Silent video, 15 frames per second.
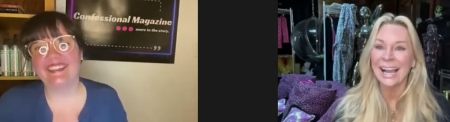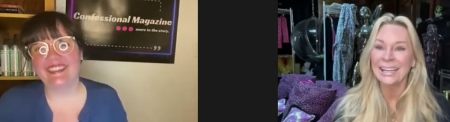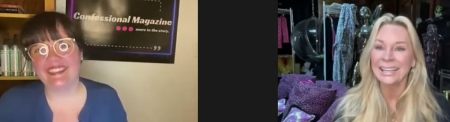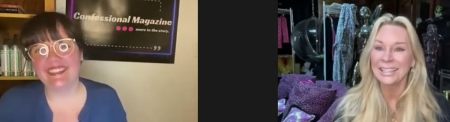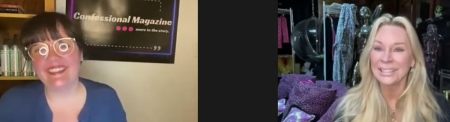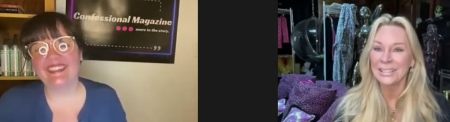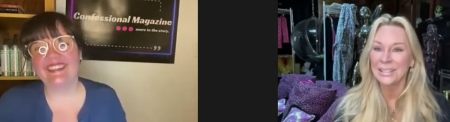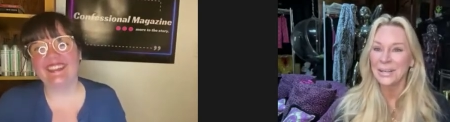Speaker 1: I
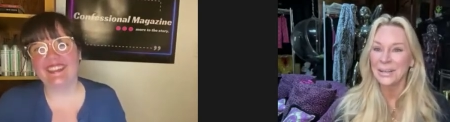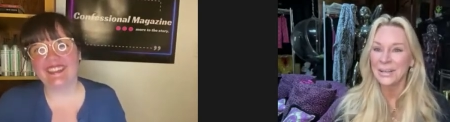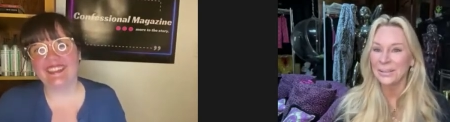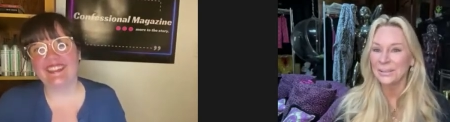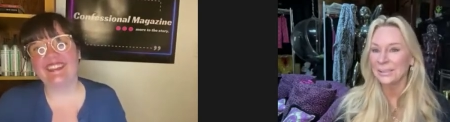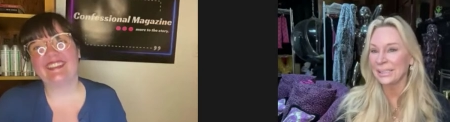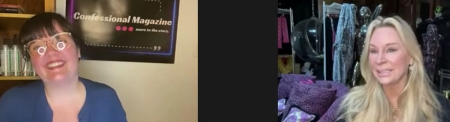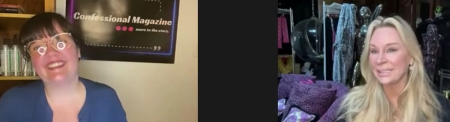got a
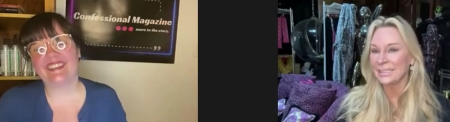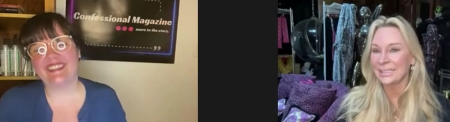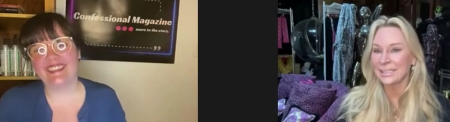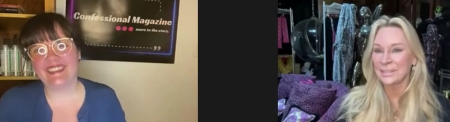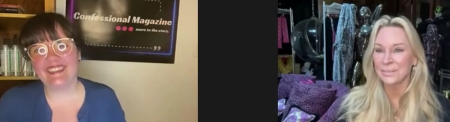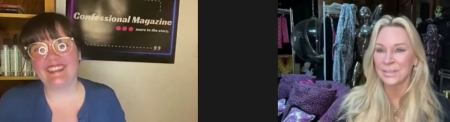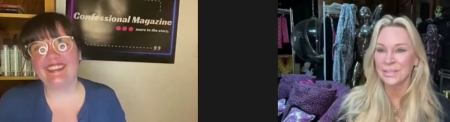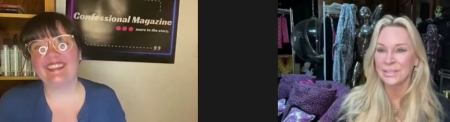call like
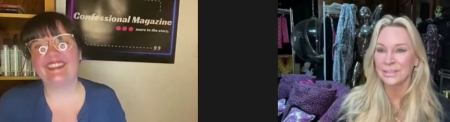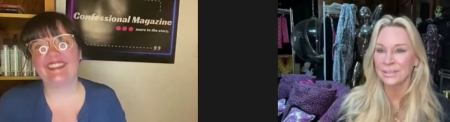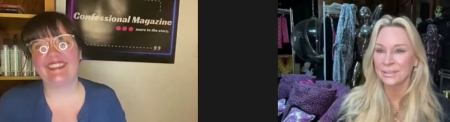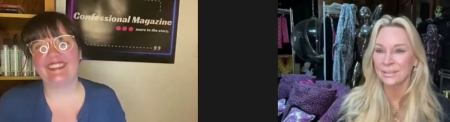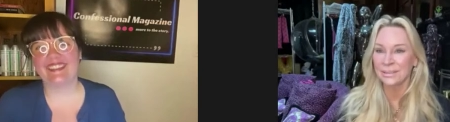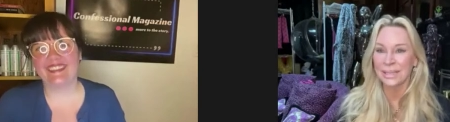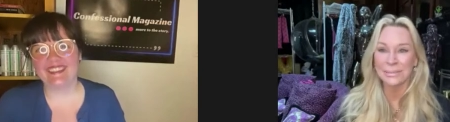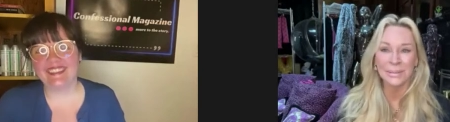6 months
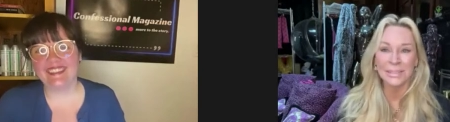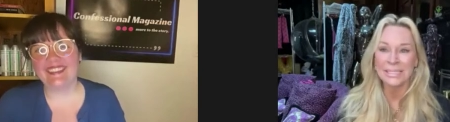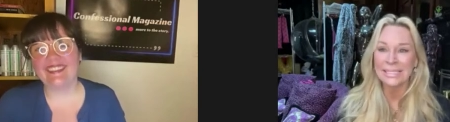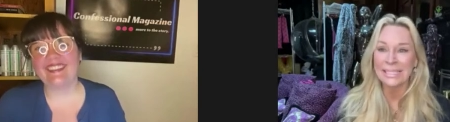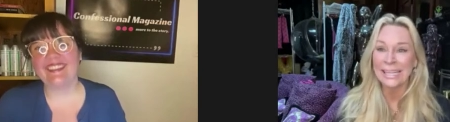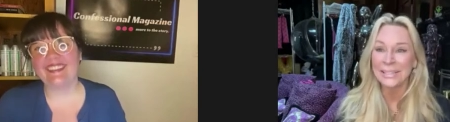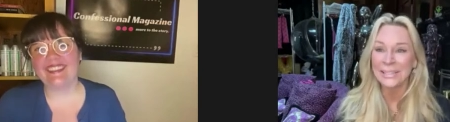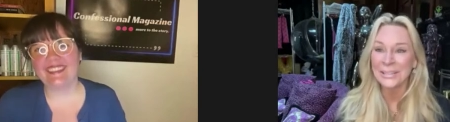or 8 months
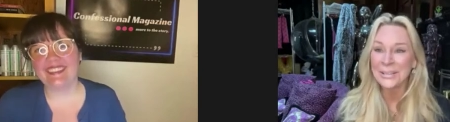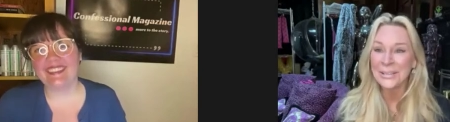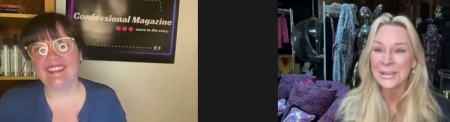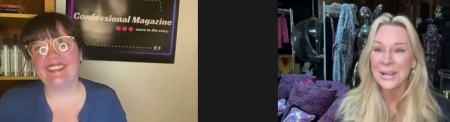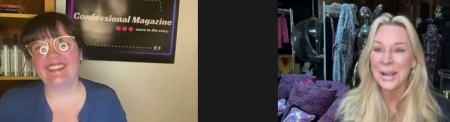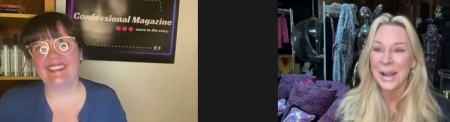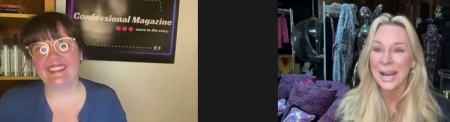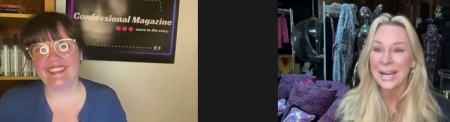later,
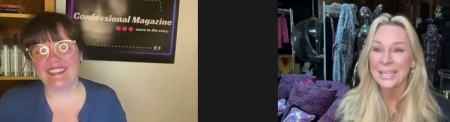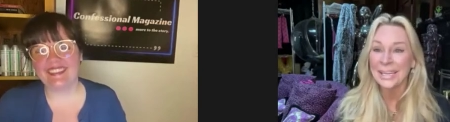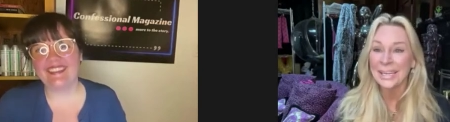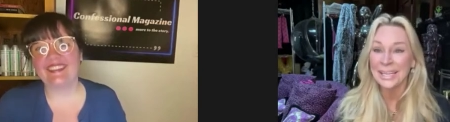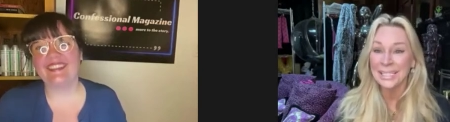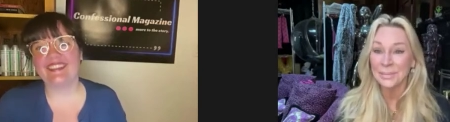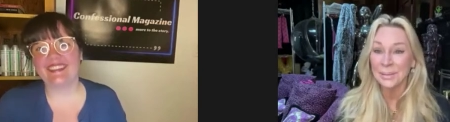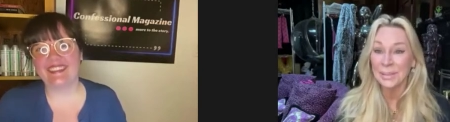and they
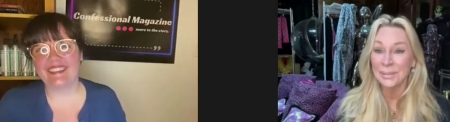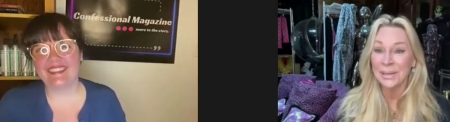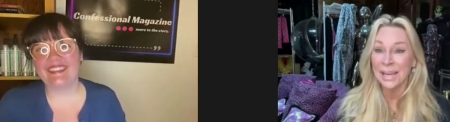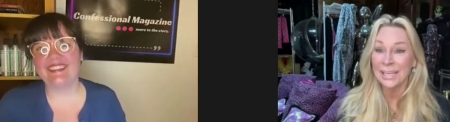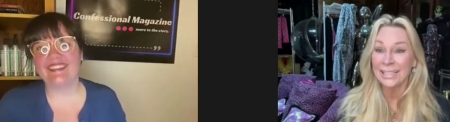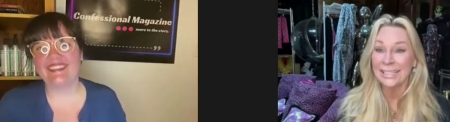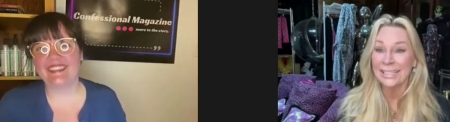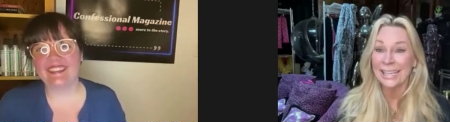asked me to be
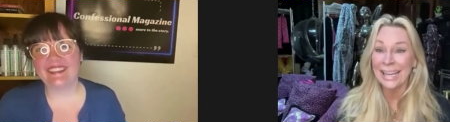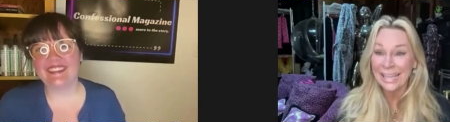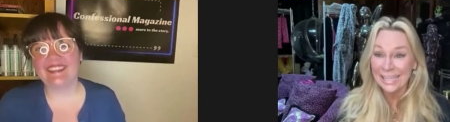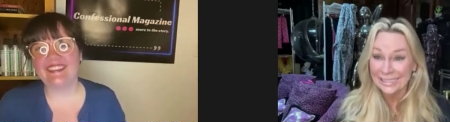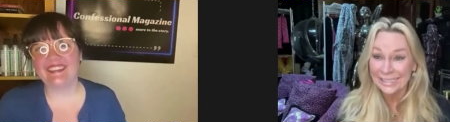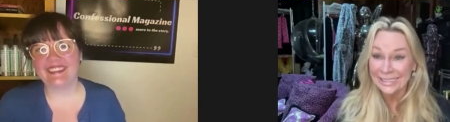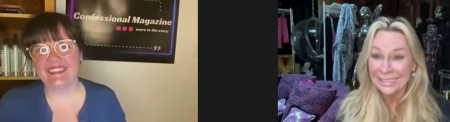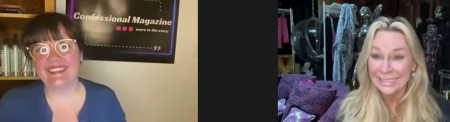on it
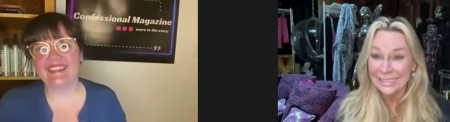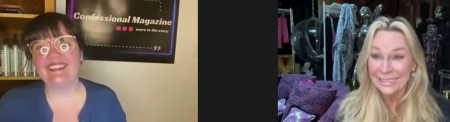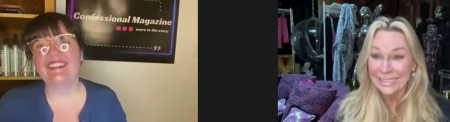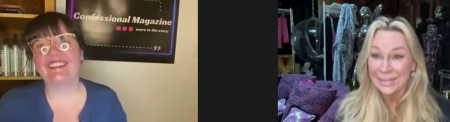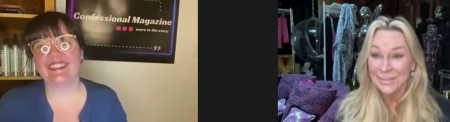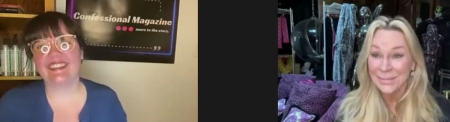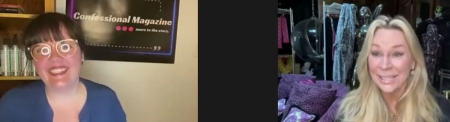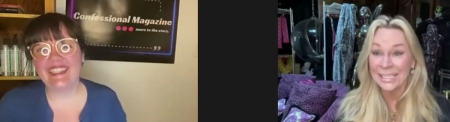again.
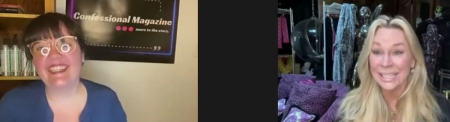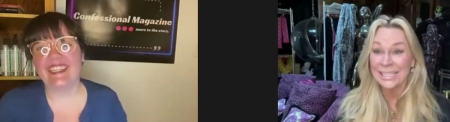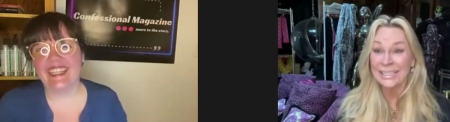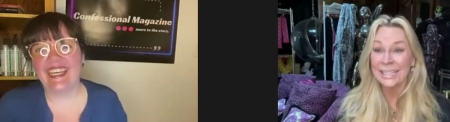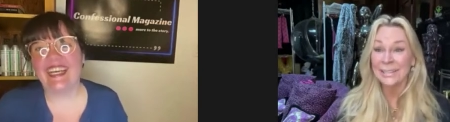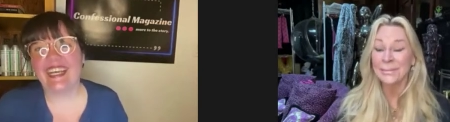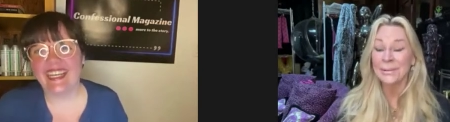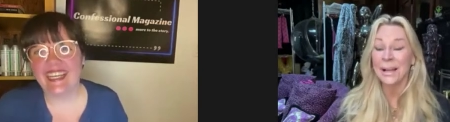Because I
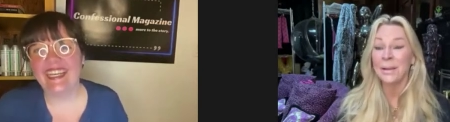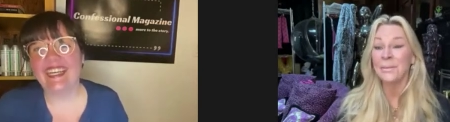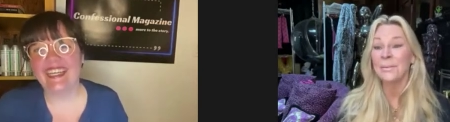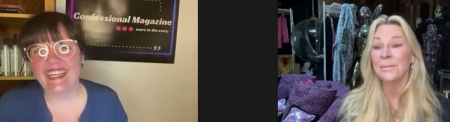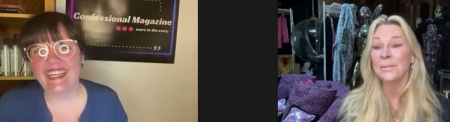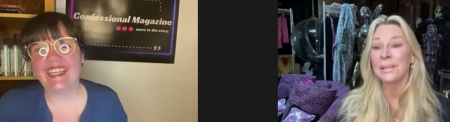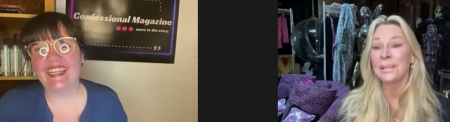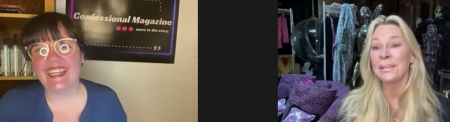think
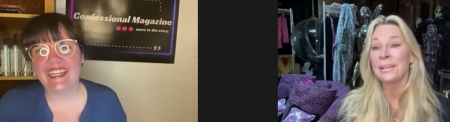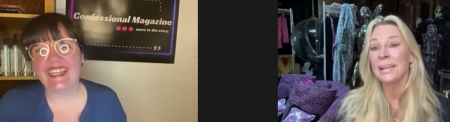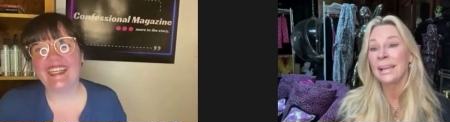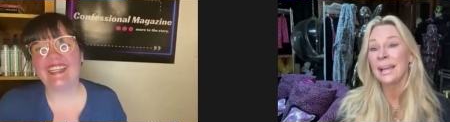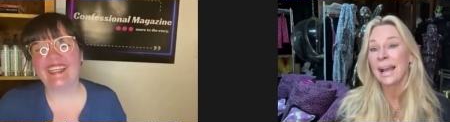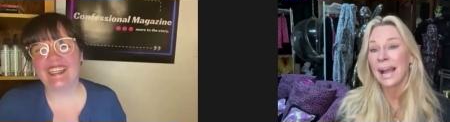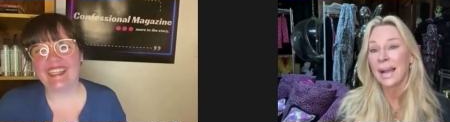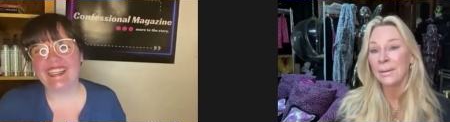when
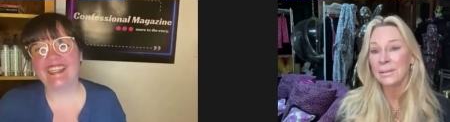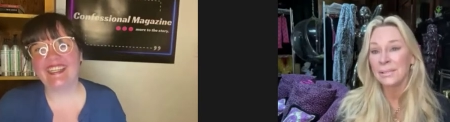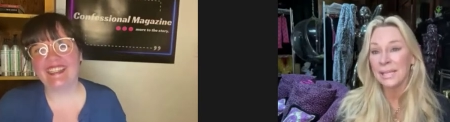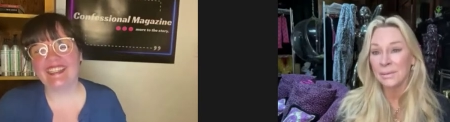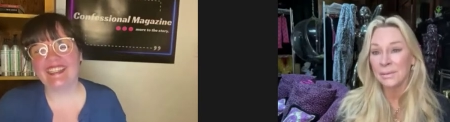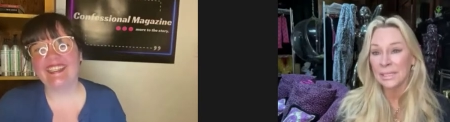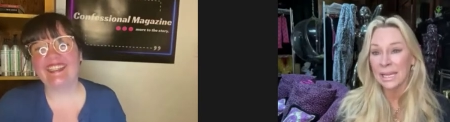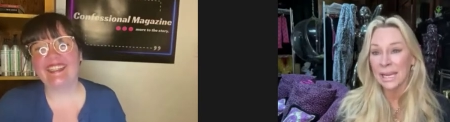I was
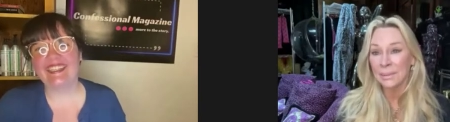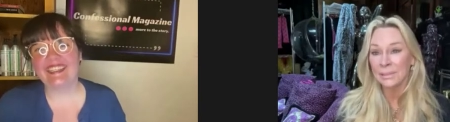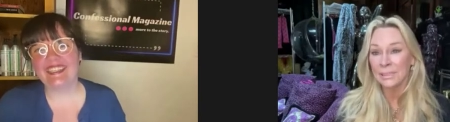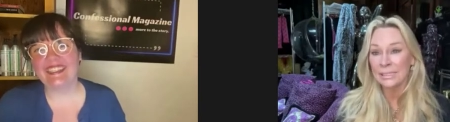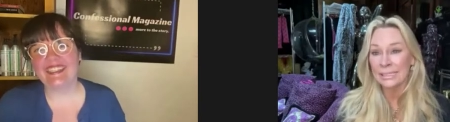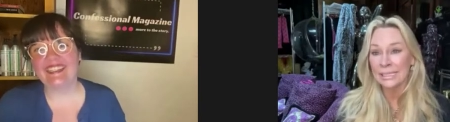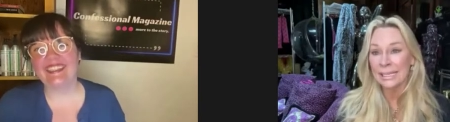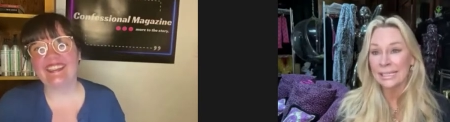on with Captain
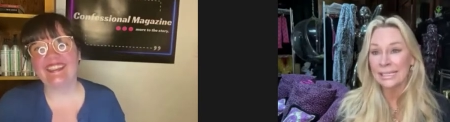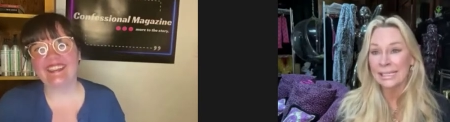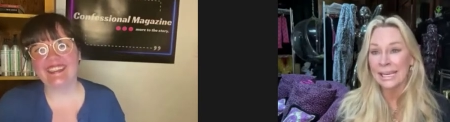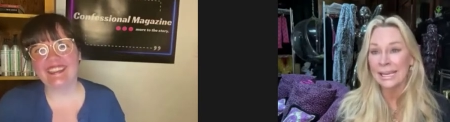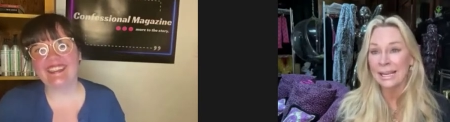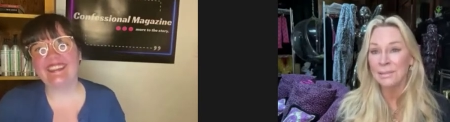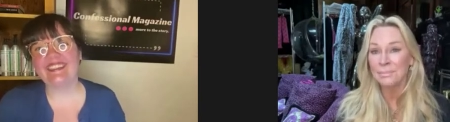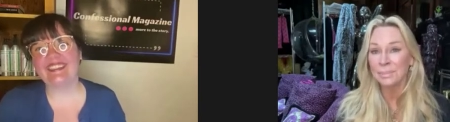Sandy,
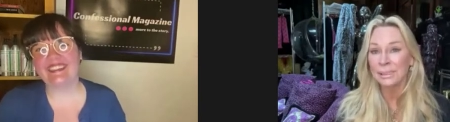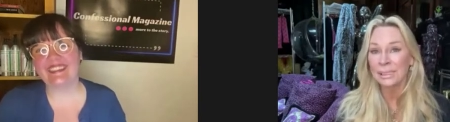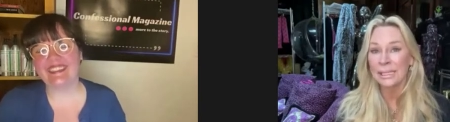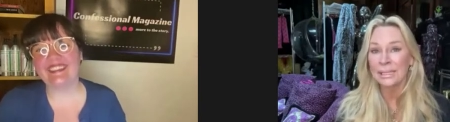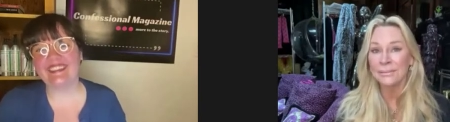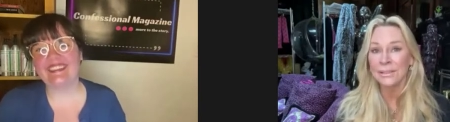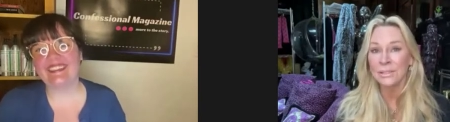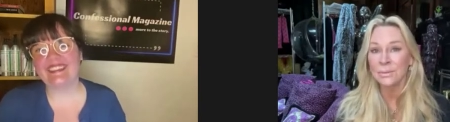I
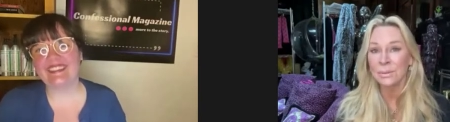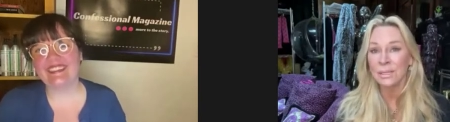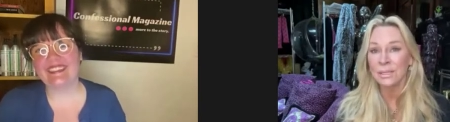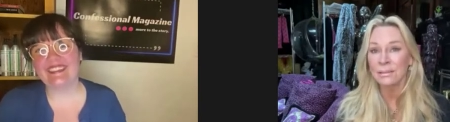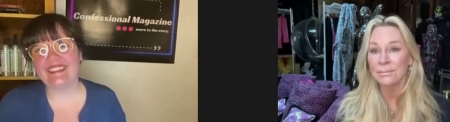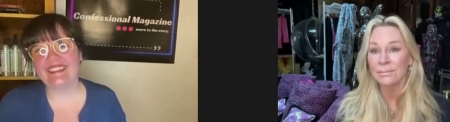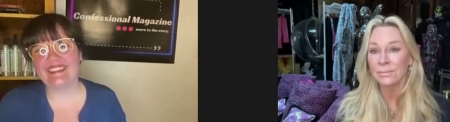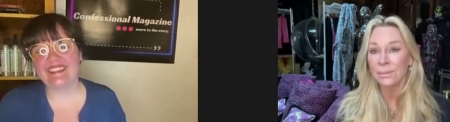believe it's
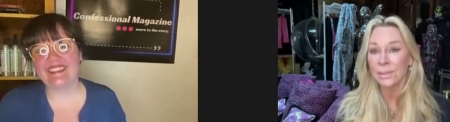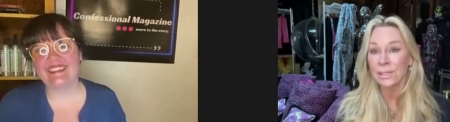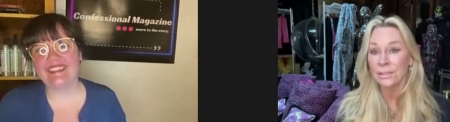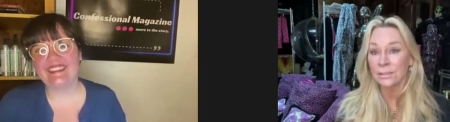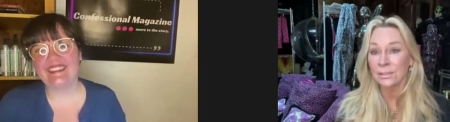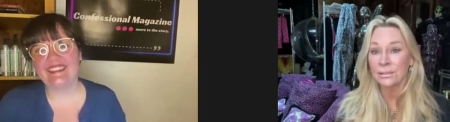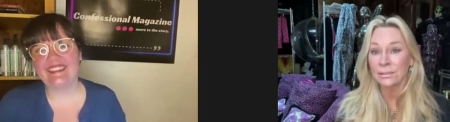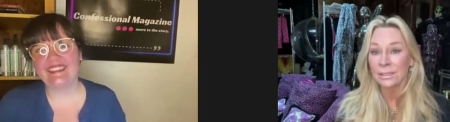one of
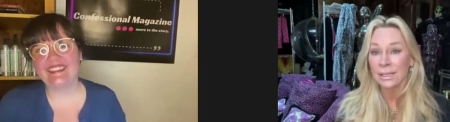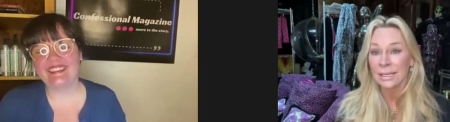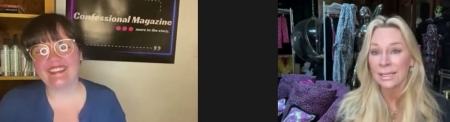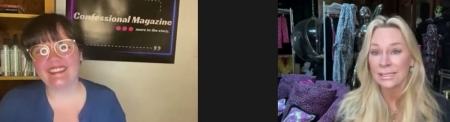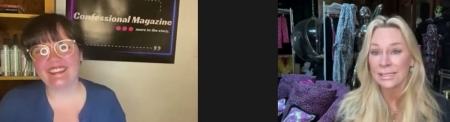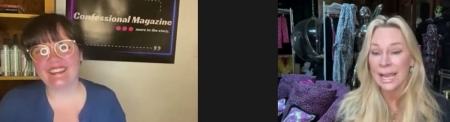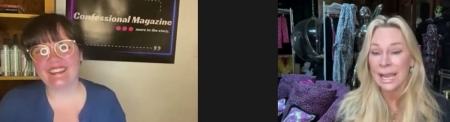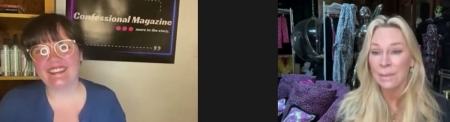their
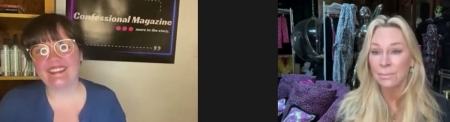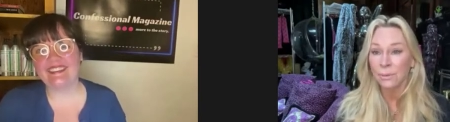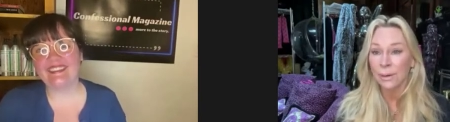top